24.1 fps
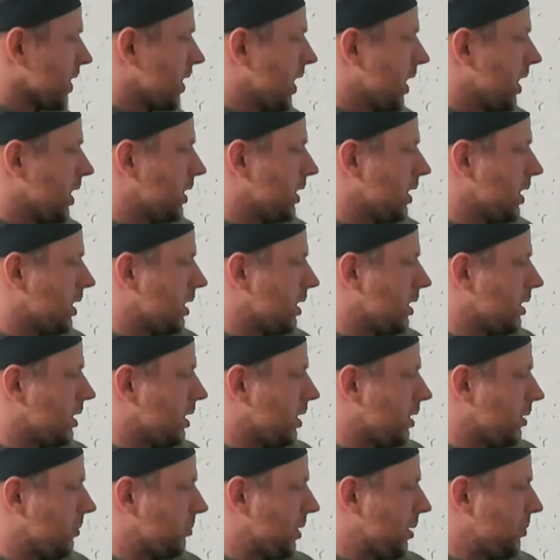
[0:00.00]
And
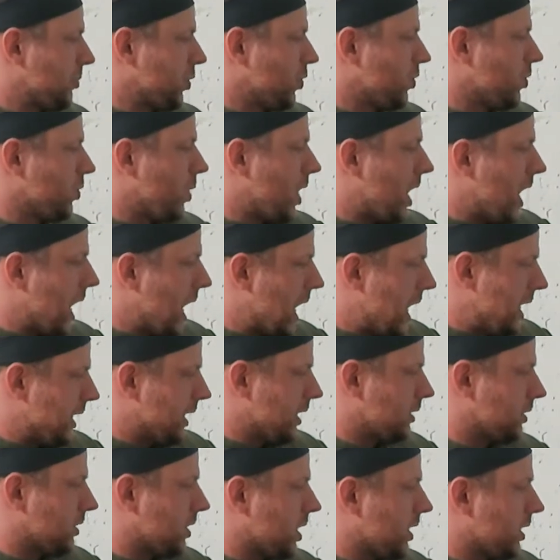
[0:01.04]
then people who I
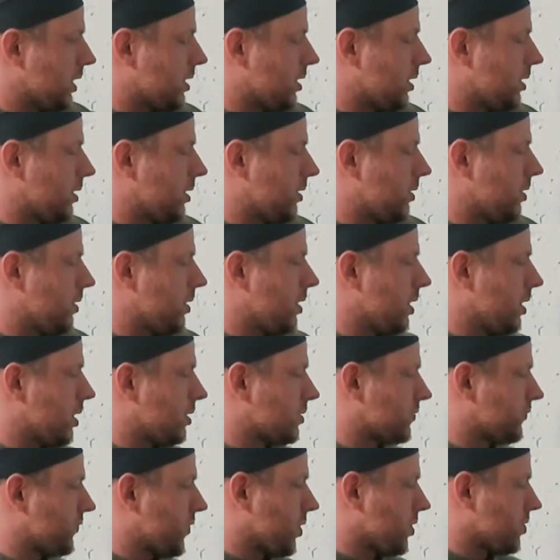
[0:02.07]
like
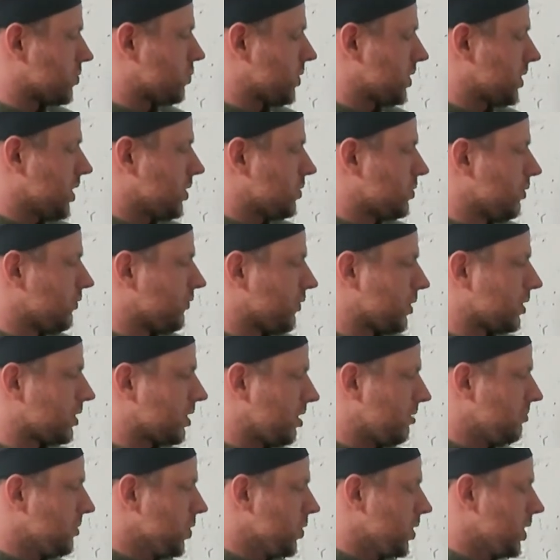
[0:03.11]
as far as what they do for the
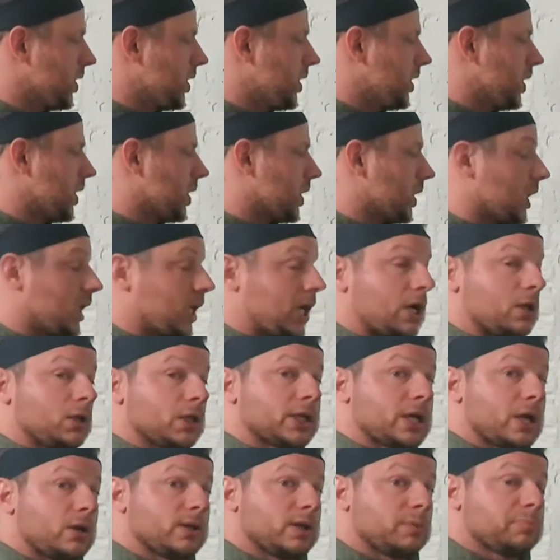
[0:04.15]
community, and I
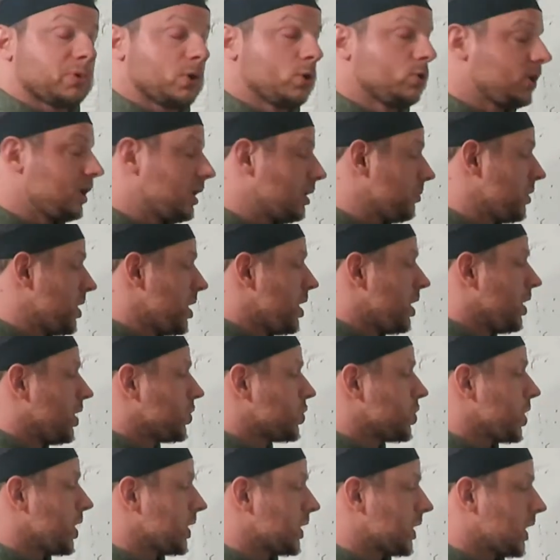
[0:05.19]
like how they program,
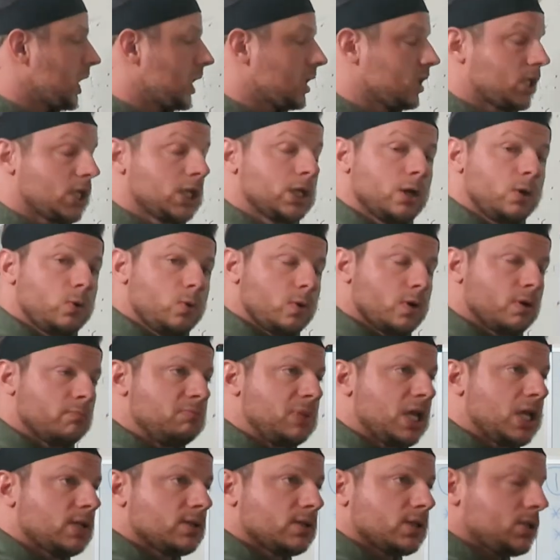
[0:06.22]
Johnny Candido,
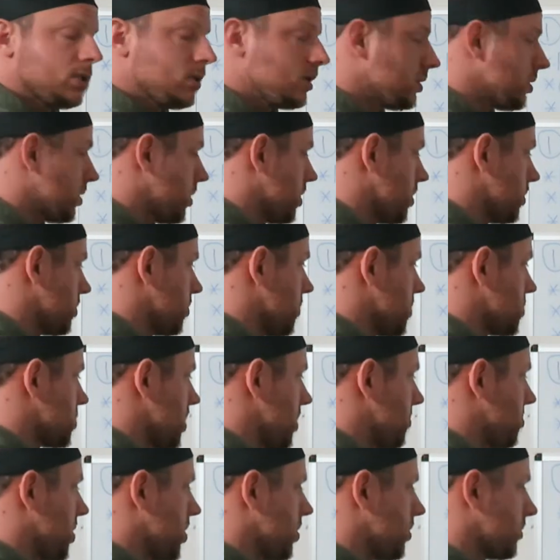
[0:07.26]
amazing,
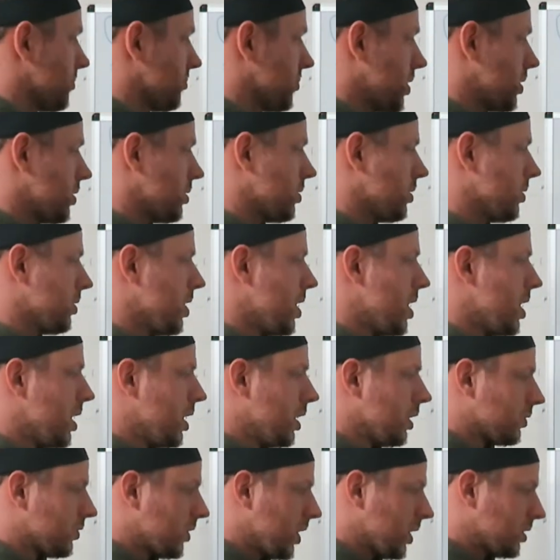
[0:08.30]
USAPL competitor,
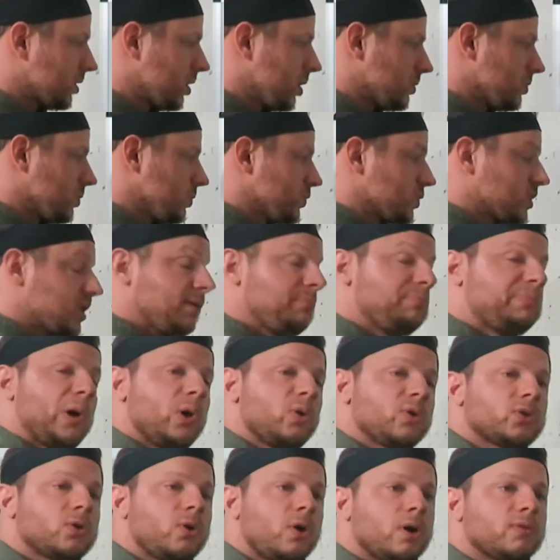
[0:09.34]
Greg Knuckles, they
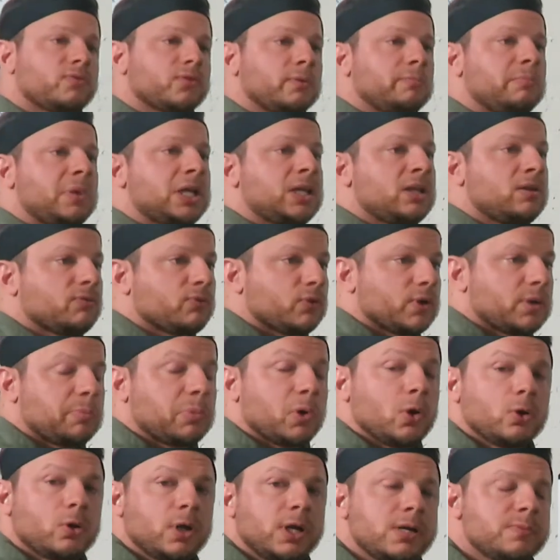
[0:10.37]
both offer many free
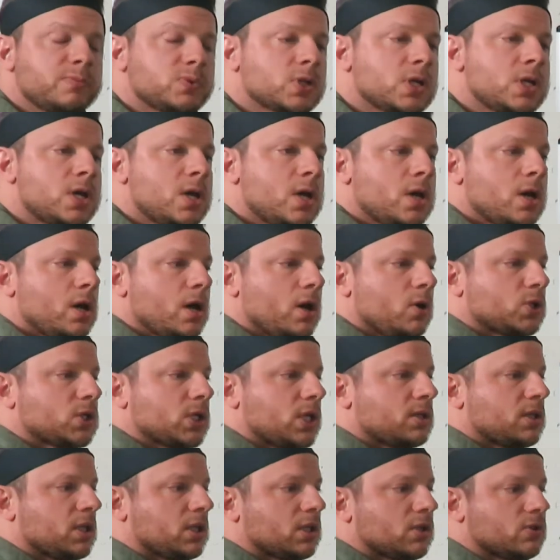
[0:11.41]
programs, which
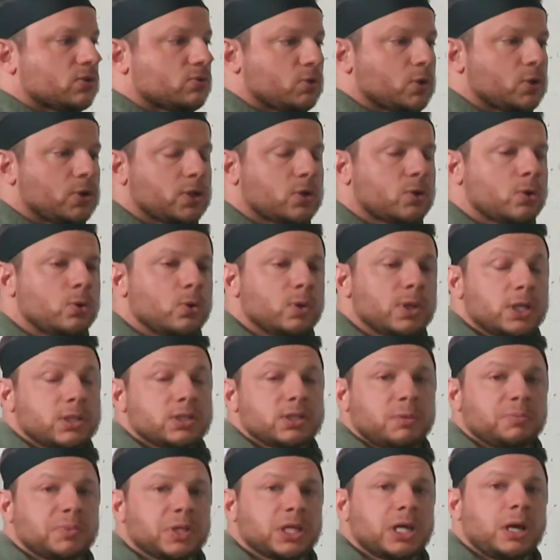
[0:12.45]
I think is really cool.
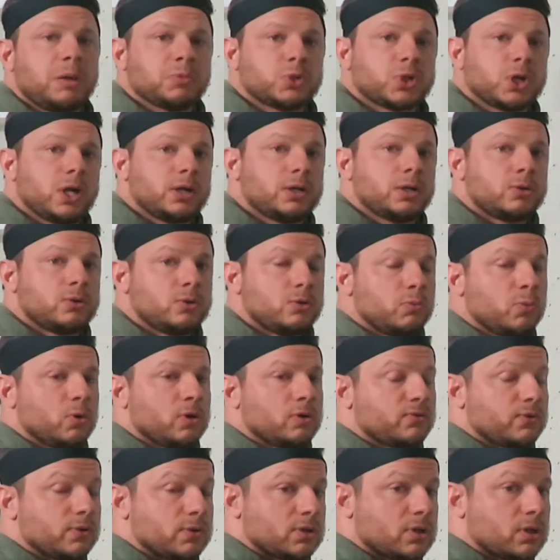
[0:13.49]
That's something I'm trying to do
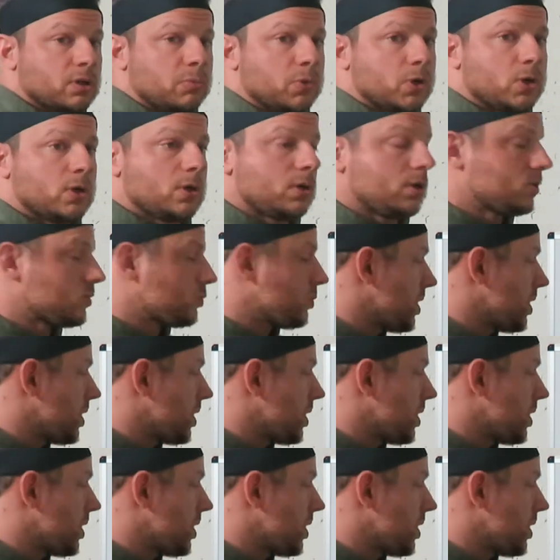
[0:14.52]
more for the community as